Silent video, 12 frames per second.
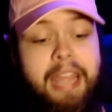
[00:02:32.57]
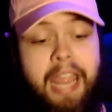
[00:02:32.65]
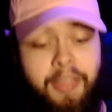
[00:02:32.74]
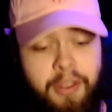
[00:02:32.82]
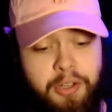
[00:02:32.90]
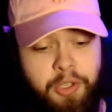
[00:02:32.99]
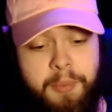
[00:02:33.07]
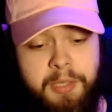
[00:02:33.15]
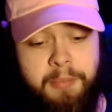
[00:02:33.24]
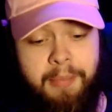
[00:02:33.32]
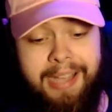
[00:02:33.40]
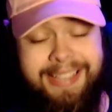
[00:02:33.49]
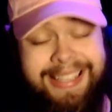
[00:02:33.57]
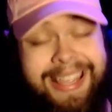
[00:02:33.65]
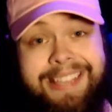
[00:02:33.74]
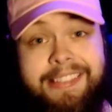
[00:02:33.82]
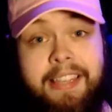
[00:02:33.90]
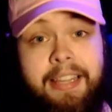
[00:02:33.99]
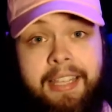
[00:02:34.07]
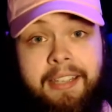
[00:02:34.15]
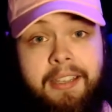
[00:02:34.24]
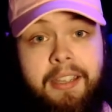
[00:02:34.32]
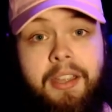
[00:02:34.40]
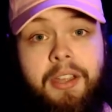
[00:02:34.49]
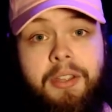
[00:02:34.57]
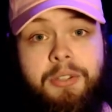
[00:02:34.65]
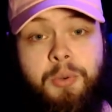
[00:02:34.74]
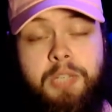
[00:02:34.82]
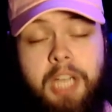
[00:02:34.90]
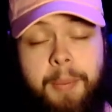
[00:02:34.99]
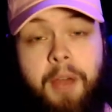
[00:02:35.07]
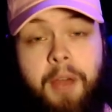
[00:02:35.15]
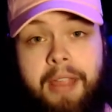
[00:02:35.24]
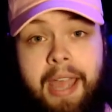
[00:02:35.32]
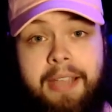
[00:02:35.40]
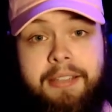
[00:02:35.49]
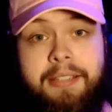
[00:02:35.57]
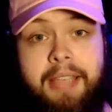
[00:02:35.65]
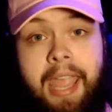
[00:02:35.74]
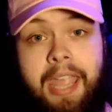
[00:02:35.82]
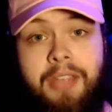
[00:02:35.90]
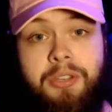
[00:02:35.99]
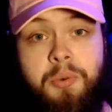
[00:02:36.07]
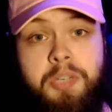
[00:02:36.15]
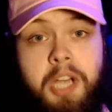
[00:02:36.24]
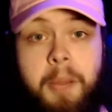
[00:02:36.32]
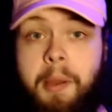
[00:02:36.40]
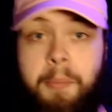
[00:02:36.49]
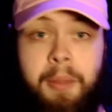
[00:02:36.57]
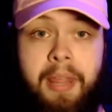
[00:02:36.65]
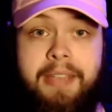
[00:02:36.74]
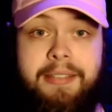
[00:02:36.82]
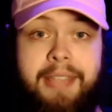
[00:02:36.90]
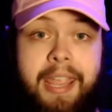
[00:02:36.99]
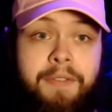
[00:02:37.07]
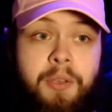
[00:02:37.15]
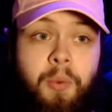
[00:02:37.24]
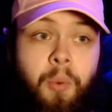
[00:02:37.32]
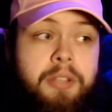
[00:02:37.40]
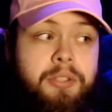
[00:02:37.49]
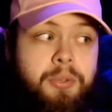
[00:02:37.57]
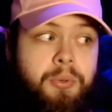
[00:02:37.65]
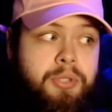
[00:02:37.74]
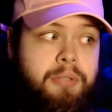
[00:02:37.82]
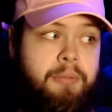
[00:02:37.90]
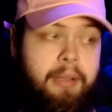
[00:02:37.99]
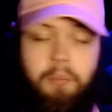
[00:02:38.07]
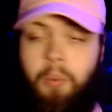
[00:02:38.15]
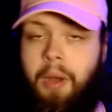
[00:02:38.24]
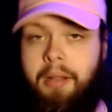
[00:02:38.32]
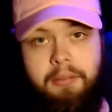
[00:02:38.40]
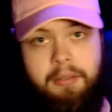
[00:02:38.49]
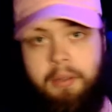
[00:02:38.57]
In the description box is the link to JerBear Reacts and to JerBear Plays if you want to, like, watch.